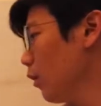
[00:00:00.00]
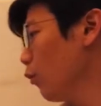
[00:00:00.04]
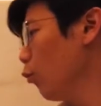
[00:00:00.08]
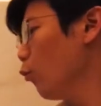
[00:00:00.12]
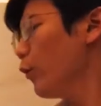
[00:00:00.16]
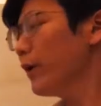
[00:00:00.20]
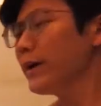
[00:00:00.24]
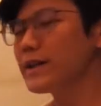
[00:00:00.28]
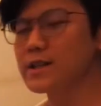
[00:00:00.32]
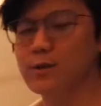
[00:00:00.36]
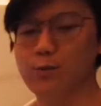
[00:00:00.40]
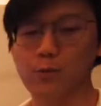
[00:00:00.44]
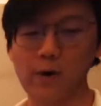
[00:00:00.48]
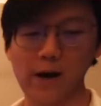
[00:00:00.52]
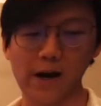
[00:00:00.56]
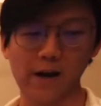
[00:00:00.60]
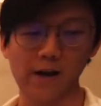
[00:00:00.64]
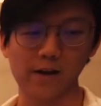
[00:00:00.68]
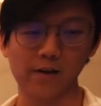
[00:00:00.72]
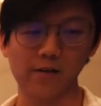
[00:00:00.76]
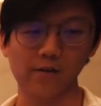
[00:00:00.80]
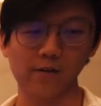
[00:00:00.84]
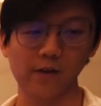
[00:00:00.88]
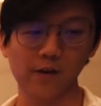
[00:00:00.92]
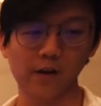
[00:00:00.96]
What is
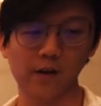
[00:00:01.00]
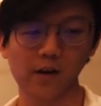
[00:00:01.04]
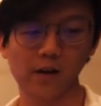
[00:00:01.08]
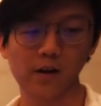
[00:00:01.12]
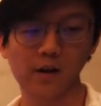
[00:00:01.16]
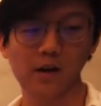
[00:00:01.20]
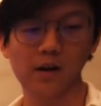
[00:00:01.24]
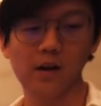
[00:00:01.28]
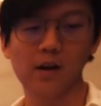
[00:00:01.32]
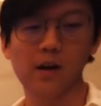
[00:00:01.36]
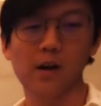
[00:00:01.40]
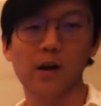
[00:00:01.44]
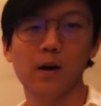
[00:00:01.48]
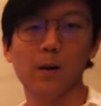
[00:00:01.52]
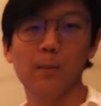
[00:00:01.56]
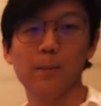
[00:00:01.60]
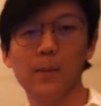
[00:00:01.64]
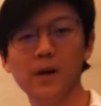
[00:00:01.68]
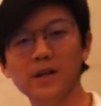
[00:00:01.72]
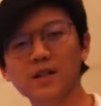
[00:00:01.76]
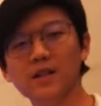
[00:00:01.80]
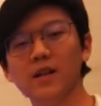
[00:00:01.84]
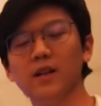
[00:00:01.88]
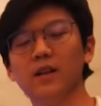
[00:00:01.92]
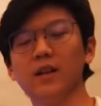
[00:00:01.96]
wave?
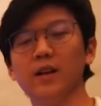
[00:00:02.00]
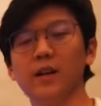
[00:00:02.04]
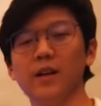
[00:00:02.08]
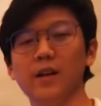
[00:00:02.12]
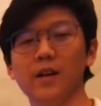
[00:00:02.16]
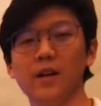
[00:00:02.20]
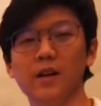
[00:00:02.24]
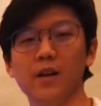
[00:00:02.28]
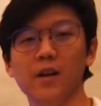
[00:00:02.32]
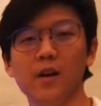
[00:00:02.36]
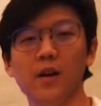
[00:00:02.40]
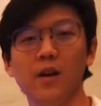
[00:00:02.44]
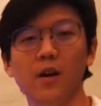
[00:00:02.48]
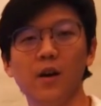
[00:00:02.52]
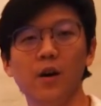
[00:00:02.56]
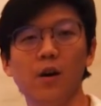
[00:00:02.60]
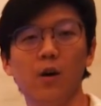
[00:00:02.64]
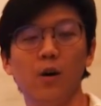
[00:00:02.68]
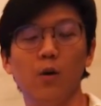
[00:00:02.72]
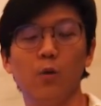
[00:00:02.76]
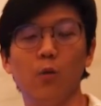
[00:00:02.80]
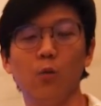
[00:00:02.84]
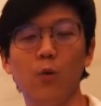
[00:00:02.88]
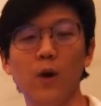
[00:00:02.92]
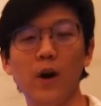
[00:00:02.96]
Basically,
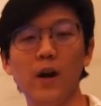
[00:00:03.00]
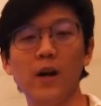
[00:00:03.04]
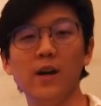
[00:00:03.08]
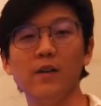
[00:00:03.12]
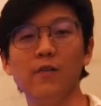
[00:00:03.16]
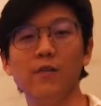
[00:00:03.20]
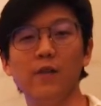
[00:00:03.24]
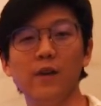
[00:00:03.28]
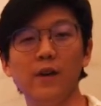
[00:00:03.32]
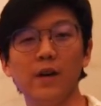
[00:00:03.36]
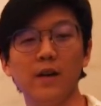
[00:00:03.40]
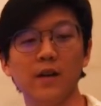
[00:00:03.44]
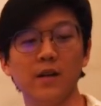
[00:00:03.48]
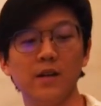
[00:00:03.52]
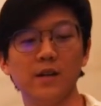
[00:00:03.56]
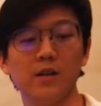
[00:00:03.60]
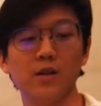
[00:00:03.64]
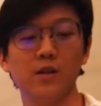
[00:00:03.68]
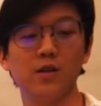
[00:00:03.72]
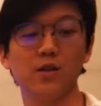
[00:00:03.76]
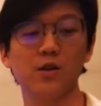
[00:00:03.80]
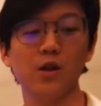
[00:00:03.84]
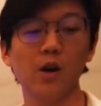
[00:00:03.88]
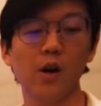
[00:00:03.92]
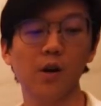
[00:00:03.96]
wave
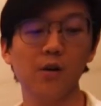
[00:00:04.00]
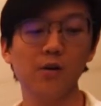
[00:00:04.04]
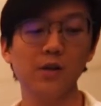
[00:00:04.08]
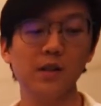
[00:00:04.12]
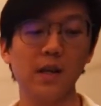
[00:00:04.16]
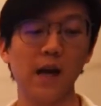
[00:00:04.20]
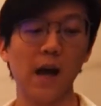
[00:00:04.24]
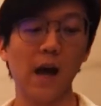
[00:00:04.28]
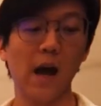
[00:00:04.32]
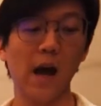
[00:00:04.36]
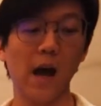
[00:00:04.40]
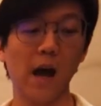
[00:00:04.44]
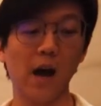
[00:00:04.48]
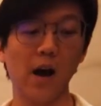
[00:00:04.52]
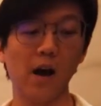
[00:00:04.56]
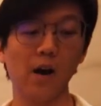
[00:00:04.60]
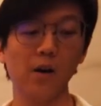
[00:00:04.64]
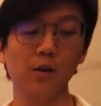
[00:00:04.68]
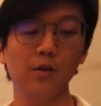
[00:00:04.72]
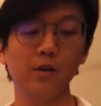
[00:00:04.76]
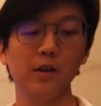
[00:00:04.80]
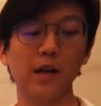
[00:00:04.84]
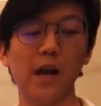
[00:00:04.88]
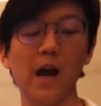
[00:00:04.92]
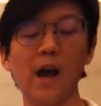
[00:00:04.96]
shows
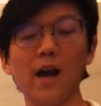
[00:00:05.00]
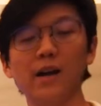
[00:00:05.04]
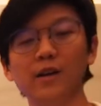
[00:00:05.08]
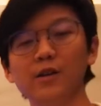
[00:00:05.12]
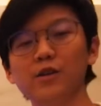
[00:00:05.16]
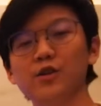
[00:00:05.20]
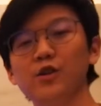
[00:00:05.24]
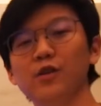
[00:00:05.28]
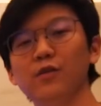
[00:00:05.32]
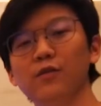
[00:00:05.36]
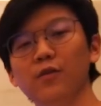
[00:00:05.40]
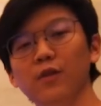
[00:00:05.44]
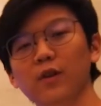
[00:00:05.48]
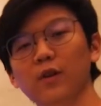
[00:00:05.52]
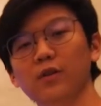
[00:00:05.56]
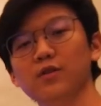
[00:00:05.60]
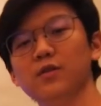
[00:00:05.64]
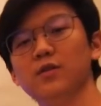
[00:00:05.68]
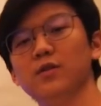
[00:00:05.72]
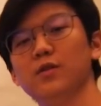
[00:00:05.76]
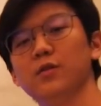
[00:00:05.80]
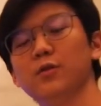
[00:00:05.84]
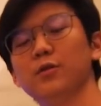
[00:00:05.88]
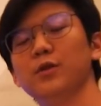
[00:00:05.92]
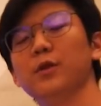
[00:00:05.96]
how the energy
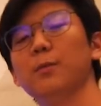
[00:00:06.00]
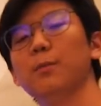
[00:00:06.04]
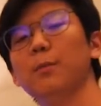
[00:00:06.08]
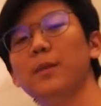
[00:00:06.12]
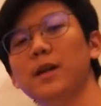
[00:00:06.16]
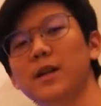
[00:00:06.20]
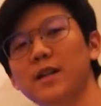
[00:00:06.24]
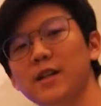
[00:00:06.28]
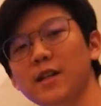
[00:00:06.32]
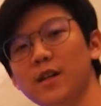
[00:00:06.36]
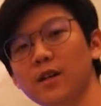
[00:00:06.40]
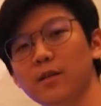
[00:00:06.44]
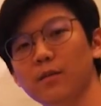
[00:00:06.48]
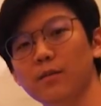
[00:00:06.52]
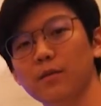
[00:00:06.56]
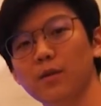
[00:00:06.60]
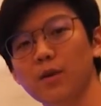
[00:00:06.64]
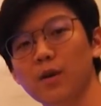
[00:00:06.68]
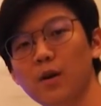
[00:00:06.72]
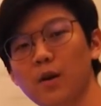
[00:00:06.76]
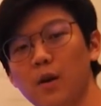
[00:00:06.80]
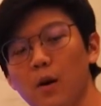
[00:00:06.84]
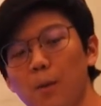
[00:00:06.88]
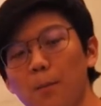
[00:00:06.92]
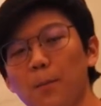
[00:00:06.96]
flows through the medium,
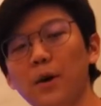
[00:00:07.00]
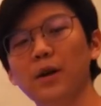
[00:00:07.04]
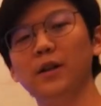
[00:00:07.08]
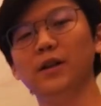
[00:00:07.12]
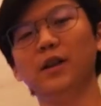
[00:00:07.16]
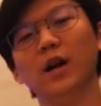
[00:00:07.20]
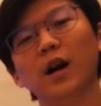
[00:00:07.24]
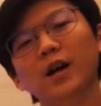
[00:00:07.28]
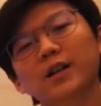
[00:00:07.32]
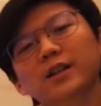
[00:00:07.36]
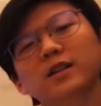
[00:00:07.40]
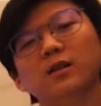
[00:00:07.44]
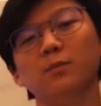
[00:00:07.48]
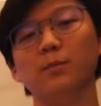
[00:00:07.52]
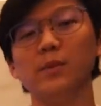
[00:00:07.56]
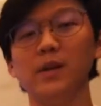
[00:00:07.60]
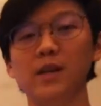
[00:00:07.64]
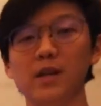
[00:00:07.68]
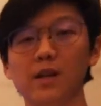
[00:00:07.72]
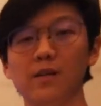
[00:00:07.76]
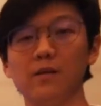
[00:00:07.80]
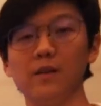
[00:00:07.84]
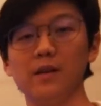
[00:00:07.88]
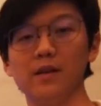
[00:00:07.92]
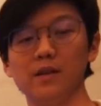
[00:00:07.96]
but not the
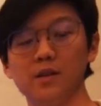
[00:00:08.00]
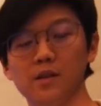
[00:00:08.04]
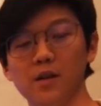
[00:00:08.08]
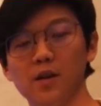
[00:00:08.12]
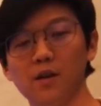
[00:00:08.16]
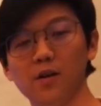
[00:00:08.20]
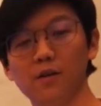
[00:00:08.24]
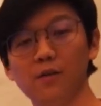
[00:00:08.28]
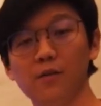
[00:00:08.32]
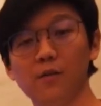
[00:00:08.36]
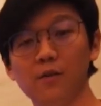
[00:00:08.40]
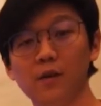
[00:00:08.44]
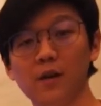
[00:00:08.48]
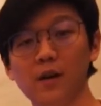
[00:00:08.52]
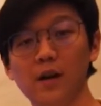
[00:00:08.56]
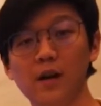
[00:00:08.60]
medium itself.